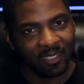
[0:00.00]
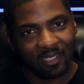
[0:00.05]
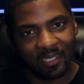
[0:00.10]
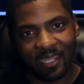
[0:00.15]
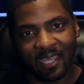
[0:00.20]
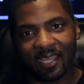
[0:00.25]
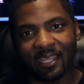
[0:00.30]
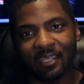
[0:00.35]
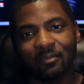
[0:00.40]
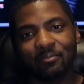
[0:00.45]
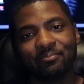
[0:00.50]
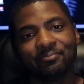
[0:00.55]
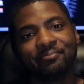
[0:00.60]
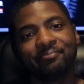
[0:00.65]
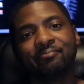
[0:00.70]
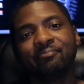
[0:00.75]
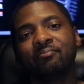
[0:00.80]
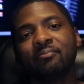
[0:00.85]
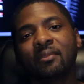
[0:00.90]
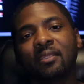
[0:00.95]
Now,
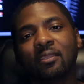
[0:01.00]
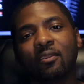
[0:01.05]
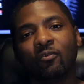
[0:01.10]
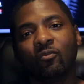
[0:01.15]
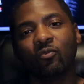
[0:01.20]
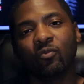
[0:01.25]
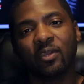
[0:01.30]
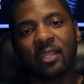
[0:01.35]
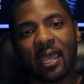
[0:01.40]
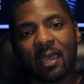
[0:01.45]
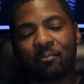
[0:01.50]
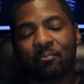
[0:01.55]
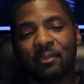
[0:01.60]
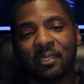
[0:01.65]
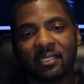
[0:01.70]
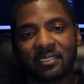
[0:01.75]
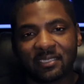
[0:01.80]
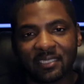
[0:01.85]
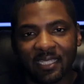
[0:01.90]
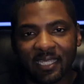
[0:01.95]
with that
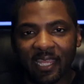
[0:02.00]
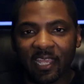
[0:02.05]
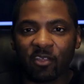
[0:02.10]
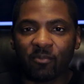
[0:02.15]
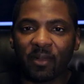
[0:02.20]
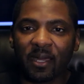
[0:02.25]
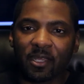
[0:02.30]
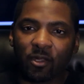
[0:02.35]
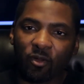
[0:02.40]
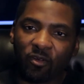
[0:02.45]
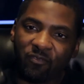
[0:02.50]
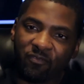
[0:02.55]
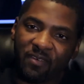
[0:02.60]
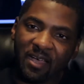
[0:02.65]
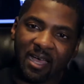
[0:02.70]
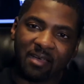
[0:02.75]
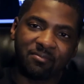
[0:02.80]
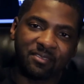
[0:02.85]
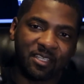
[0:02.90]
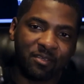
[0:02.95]
being said, everybody know a
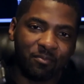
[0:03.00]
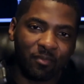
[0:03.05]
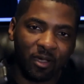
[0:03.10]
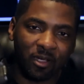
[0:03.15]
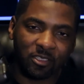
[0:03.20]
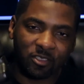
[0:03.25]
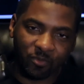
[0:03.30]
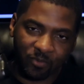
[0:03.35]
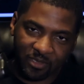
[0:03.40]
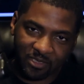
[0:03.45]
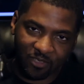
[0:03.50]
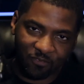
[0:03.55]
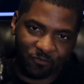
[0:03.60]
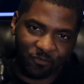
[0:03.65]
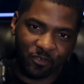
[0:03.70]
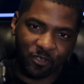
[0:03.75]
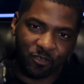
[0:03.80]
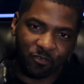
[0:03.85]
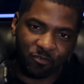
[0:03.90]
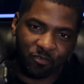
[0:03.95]
5D Mark III is a
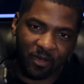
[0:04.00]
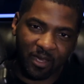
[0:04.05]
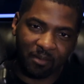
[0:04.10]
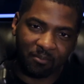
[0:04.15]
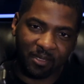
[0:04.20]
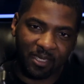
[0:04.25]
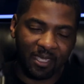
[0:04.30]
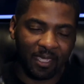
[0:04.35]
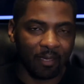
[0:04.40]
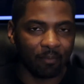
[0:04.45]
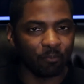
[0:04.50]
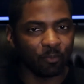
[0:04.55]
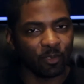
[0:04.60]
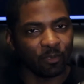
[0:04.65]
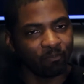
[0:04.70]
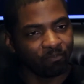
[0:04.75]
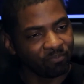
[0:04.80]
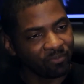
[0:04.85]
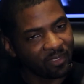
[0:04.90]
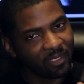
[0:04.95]
full frame camera